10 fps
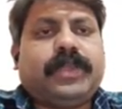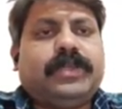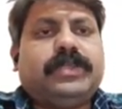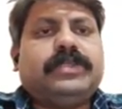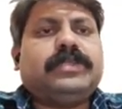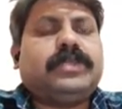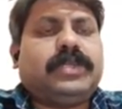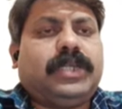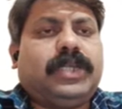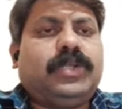is
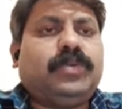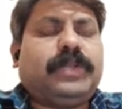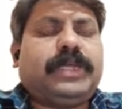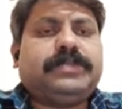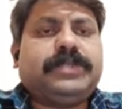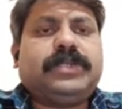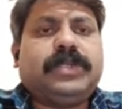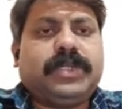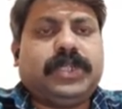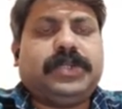endoplasmic
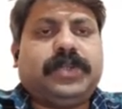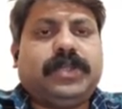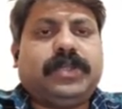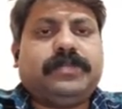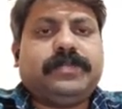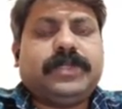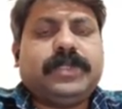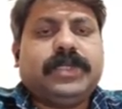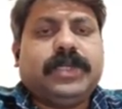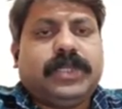reticulum.
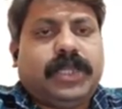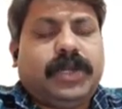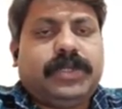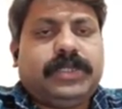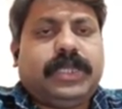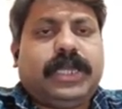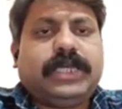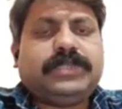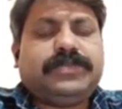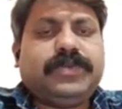Now, in the
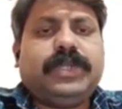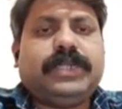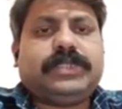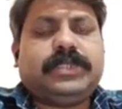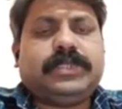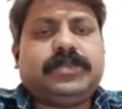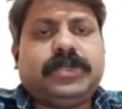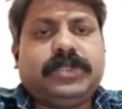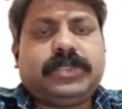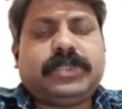last few lectures, we
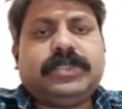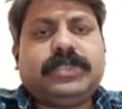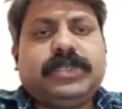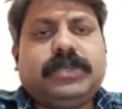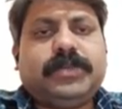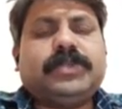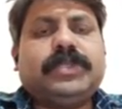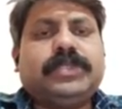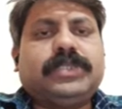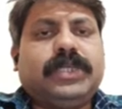have discussed about
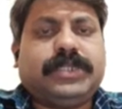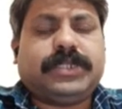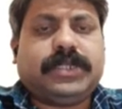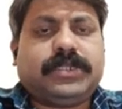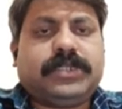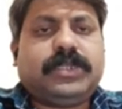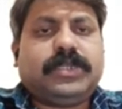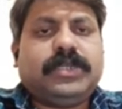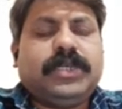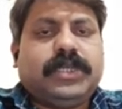the cell
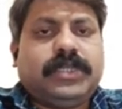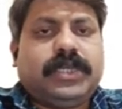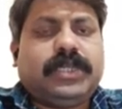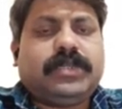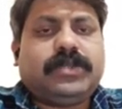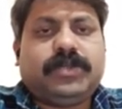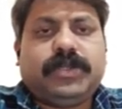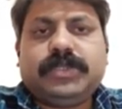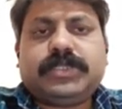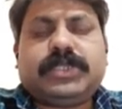structure. Then we
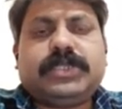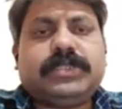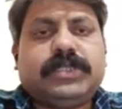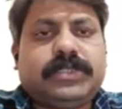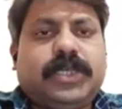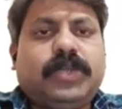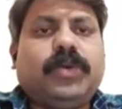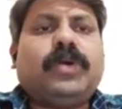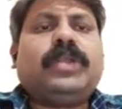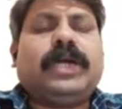have discussed the cell
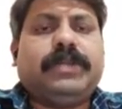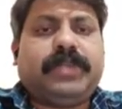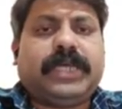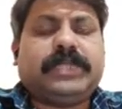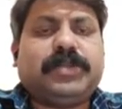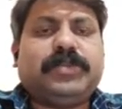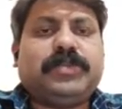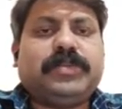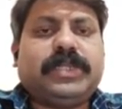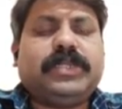wall and plasma
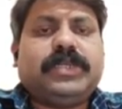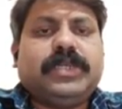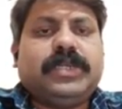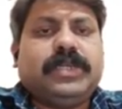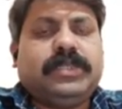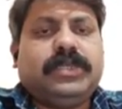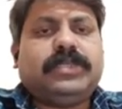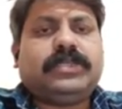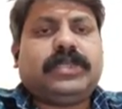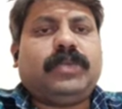membrane.
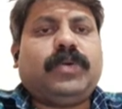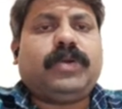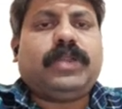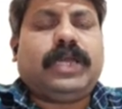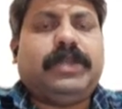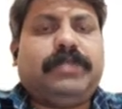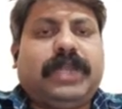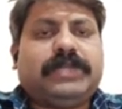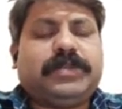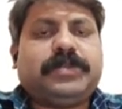This cell wall and
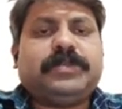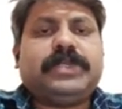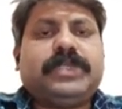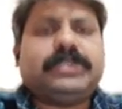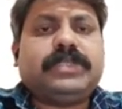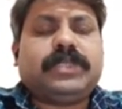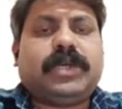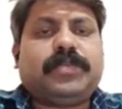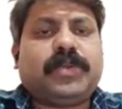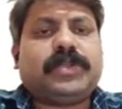plasma membrane, these
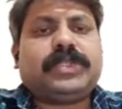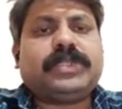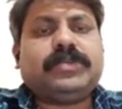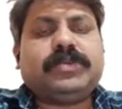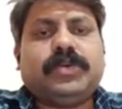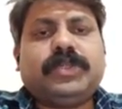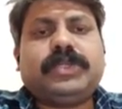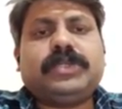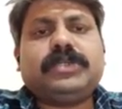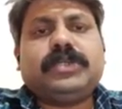are protective
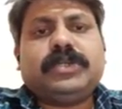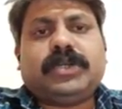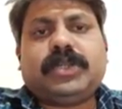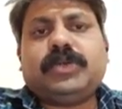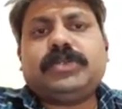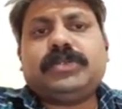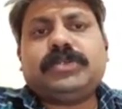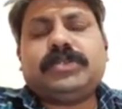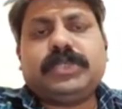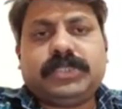covering around
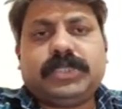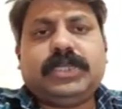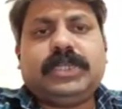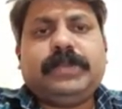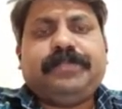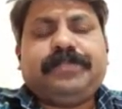the cell,